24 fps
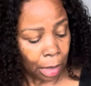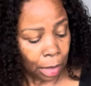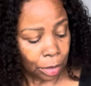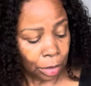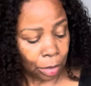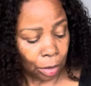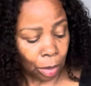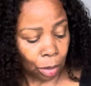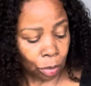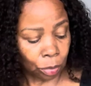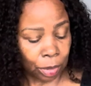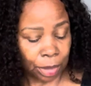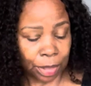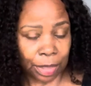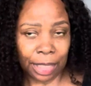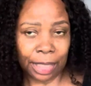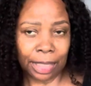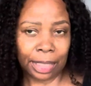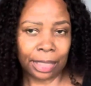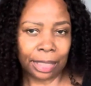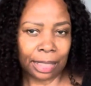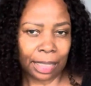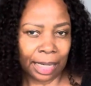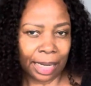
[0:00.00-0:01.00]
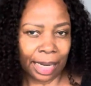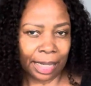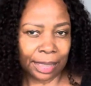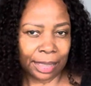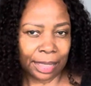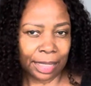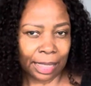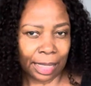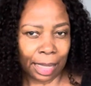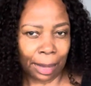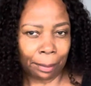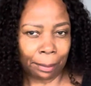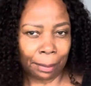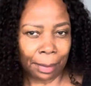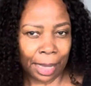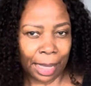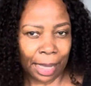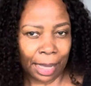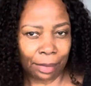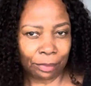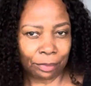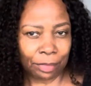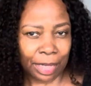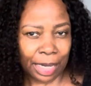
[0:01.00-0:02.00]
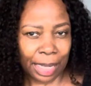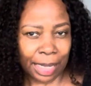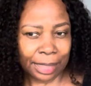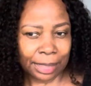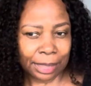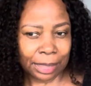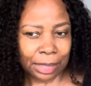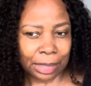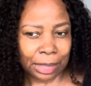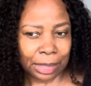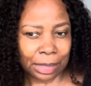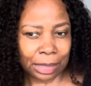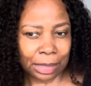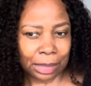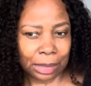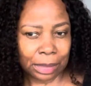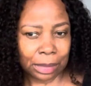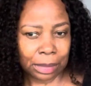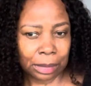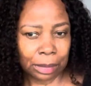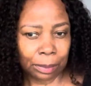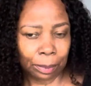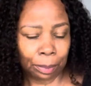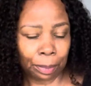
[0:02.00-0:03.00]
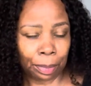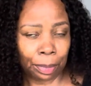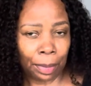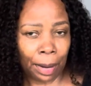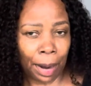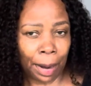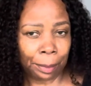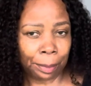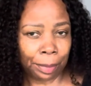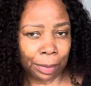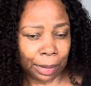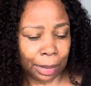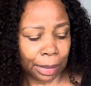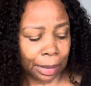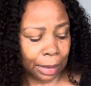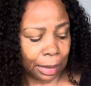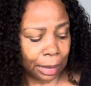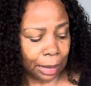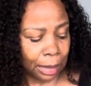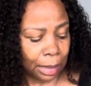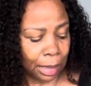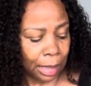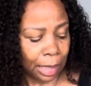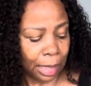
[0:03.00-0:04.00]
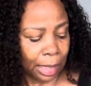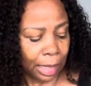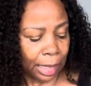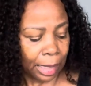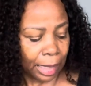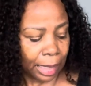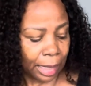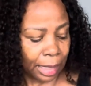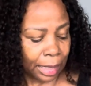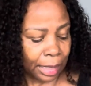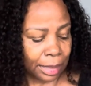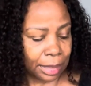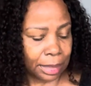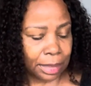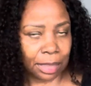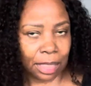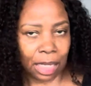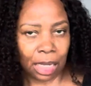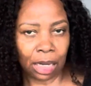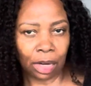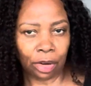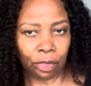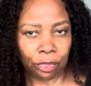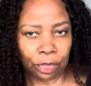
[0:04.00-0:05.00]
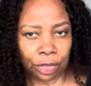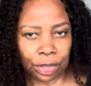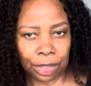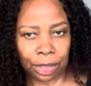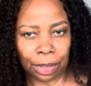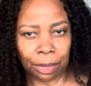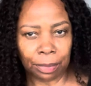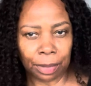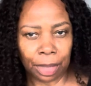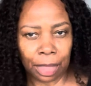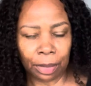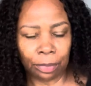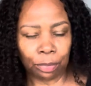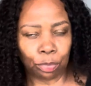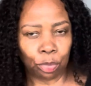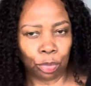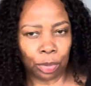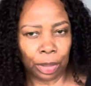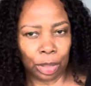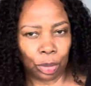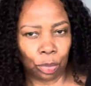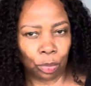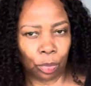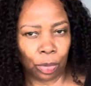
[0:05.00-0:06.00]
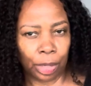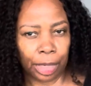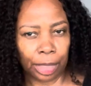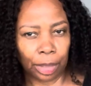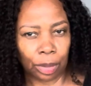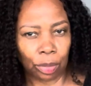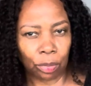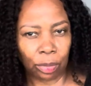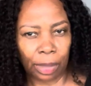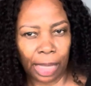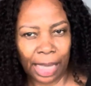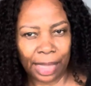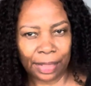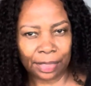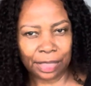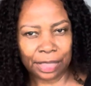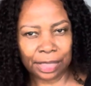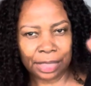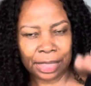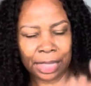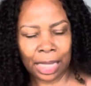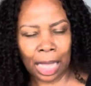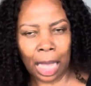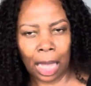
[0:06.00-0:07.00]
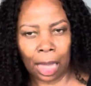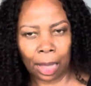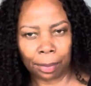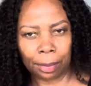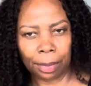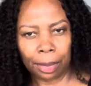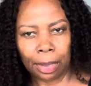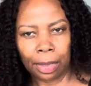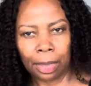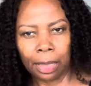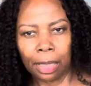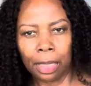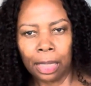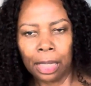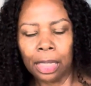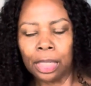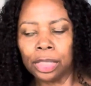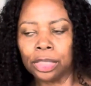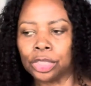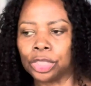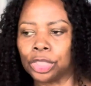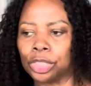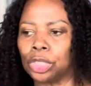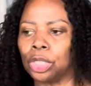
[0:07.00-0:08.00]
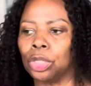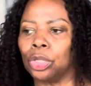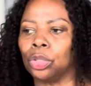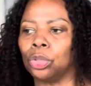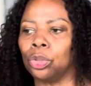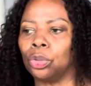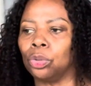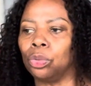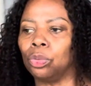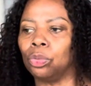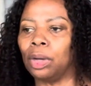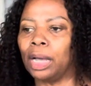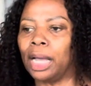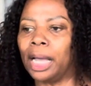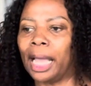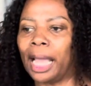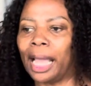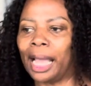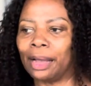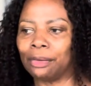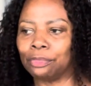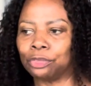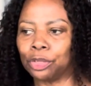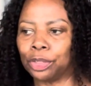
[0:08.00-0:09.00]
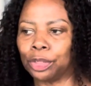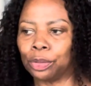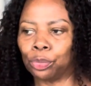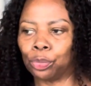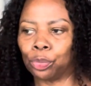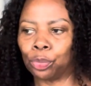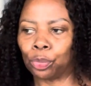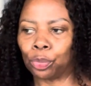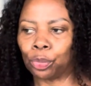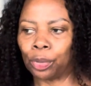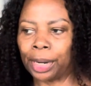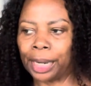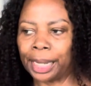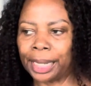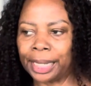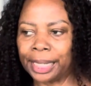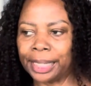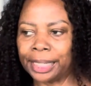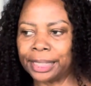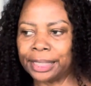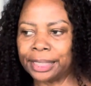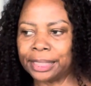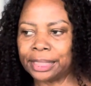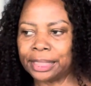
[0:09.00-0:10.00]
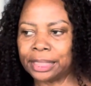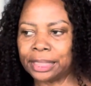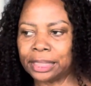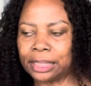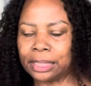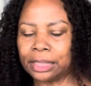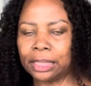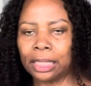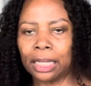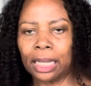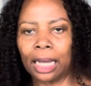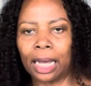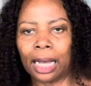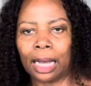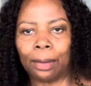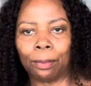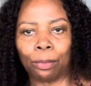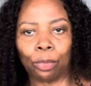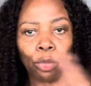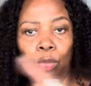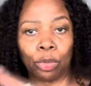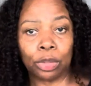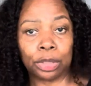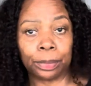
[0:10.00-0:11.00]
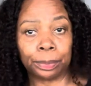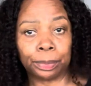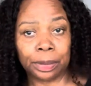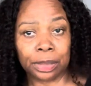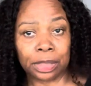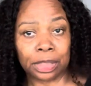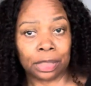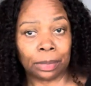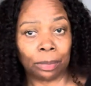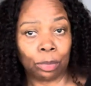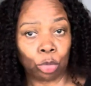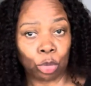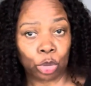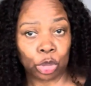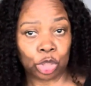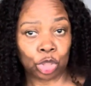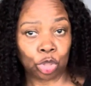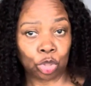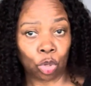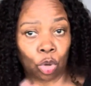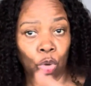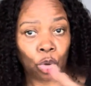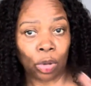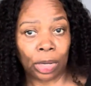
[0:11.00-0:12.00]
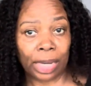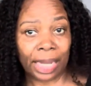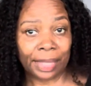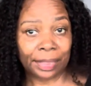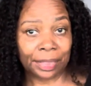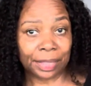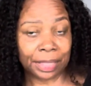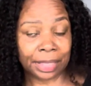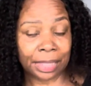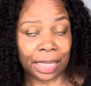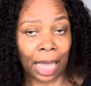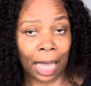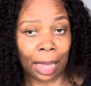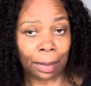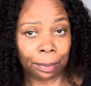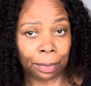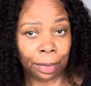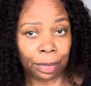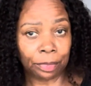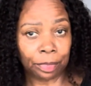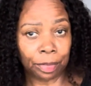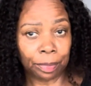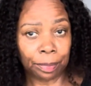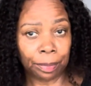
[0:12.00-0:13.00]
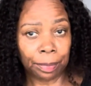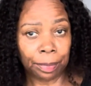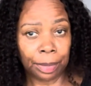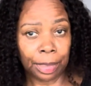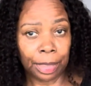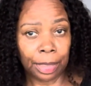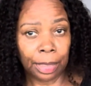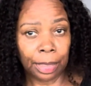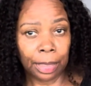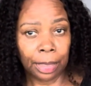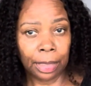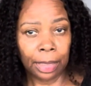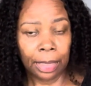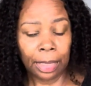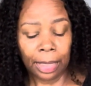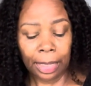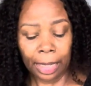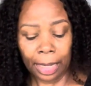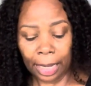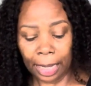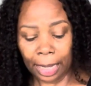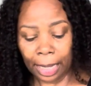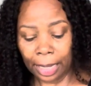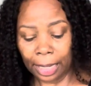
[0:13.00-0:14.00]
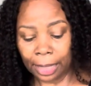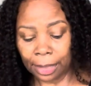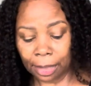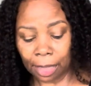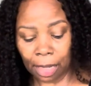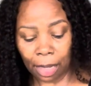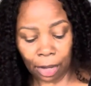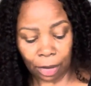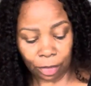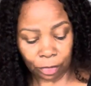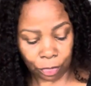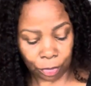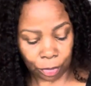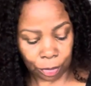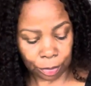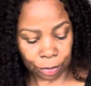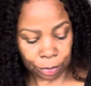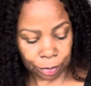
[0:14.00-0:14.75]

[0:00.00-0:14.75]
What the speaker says: The only thing that I think I may have not done properly is cover them up really well at the top. So after it rains, I'm going to put some more soil at the top of them and cover.